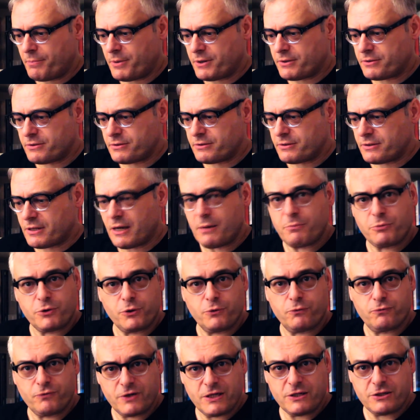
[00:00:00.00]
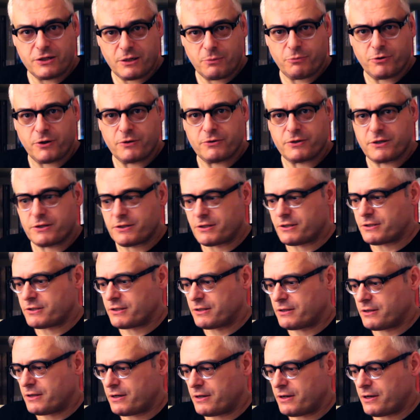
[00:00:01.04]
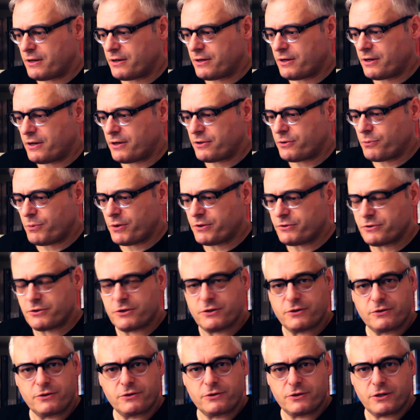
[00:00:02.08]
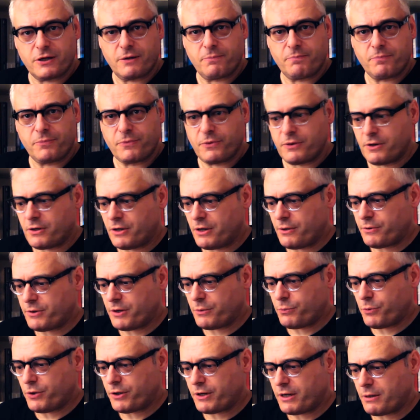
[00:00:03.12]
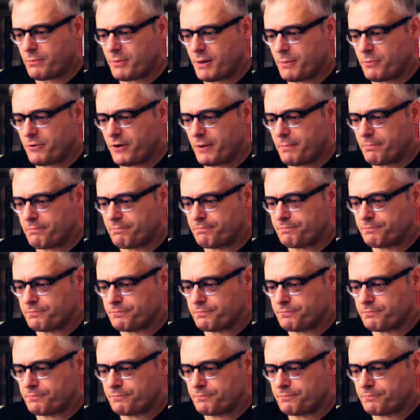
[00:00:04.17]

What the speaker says: but type 2 reasoning processors are the ones that load on working memory.